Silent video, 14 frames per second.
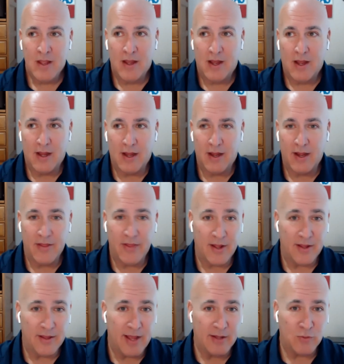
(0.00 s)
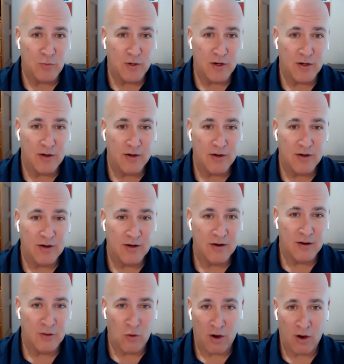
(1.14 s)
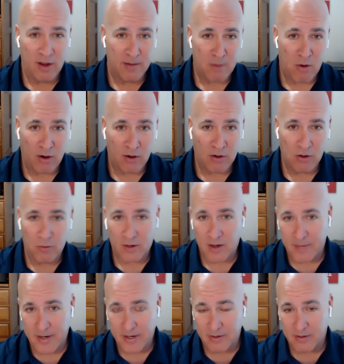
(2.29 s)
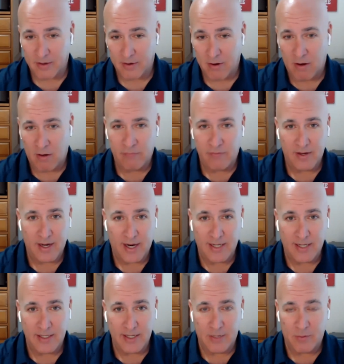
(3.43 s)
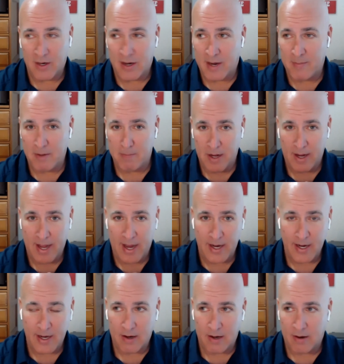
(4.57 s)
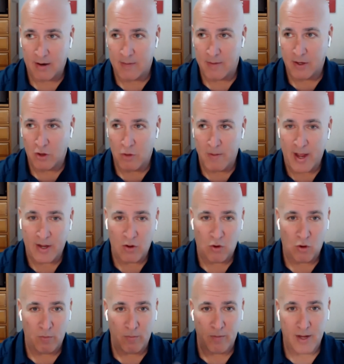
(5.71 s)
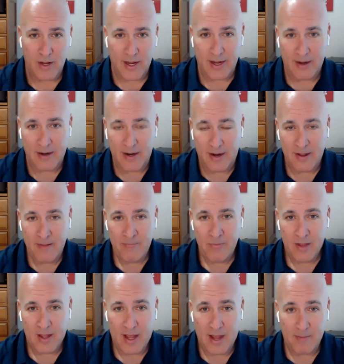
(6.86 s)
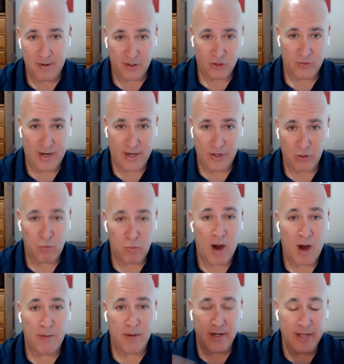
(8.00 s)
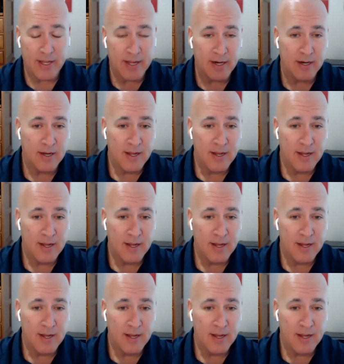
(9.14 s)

Uh, and then that's when Laura and Marco were coming into the Gulf. And I said, you know what, I'm going to bug out of here. I'm going to go back home, and I'm going to try to do property again.